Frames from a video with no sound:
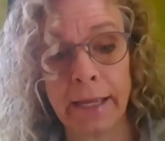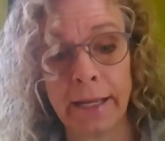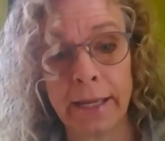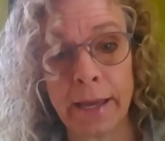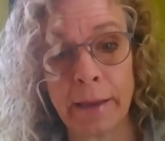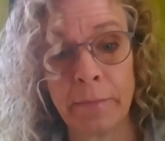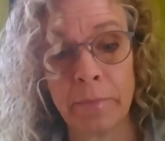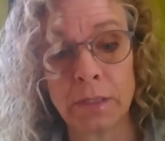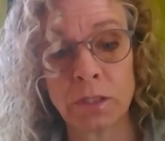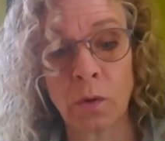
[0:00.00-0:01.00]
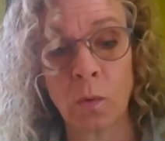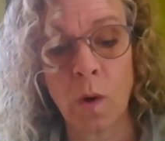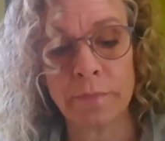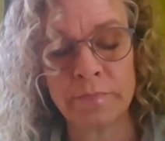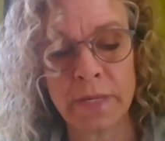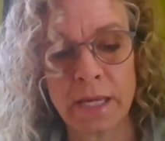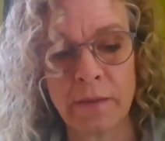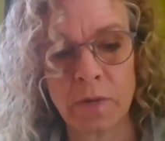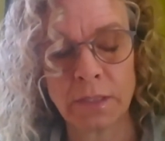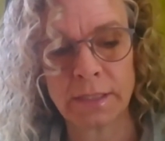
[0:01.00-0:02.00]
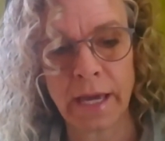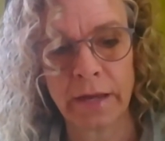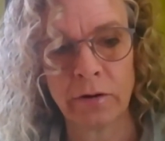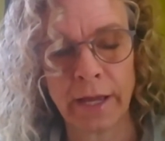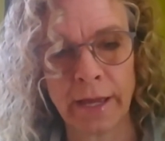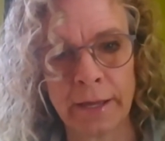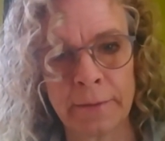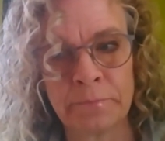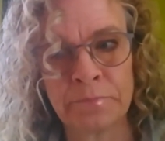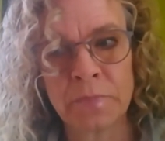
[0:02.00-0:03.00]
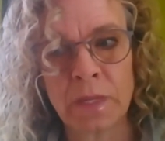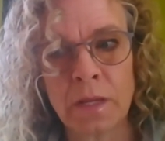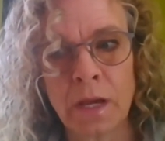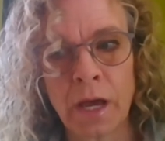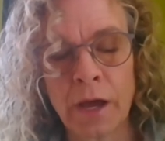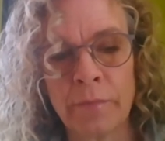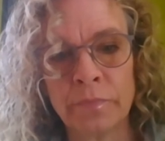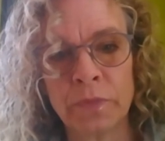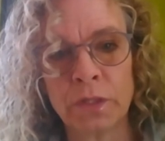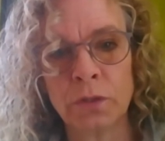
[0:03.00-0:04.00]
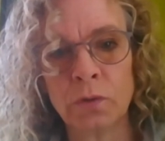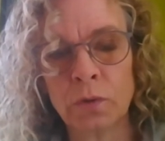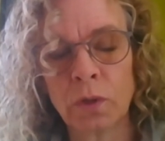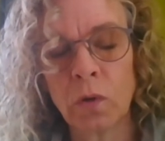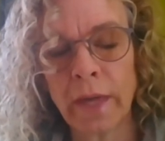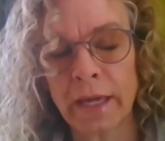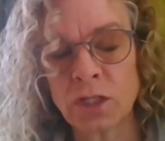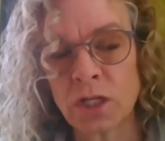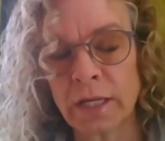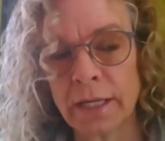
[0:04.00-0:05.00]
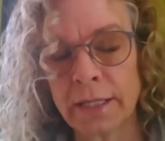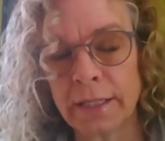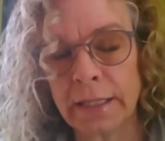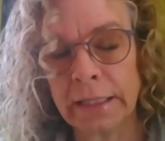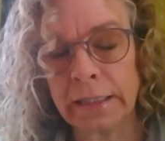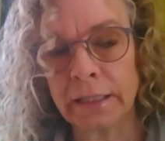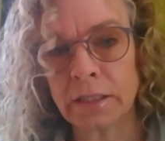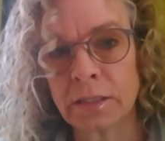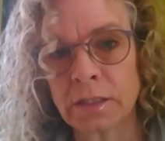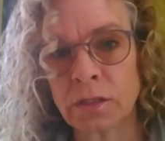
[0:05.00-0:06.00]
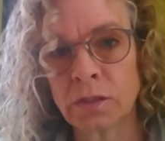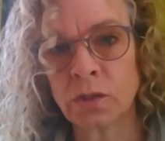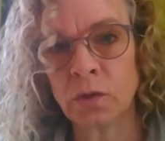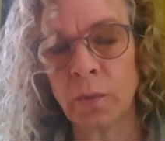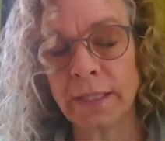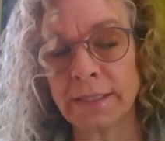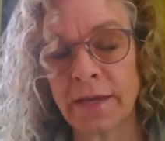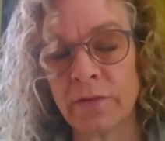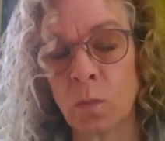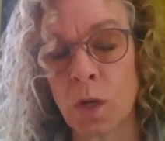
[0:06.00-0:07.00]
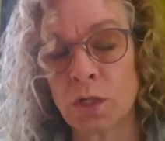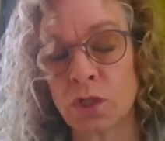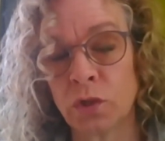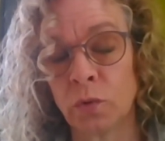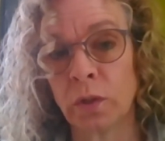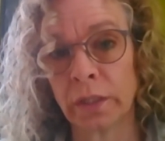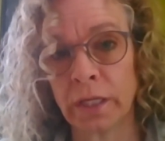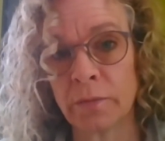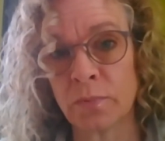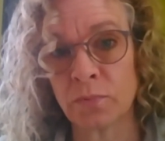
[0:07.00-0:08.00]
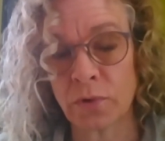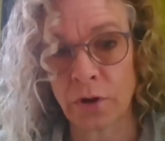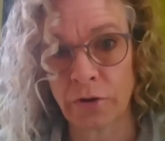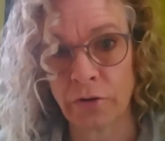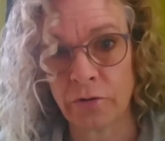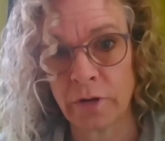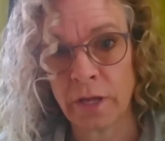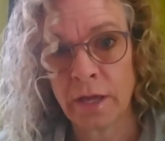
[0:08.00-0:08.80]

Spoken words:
a.m. until 1 p.m. on Saturday. The new location is 28712 Glebe Road.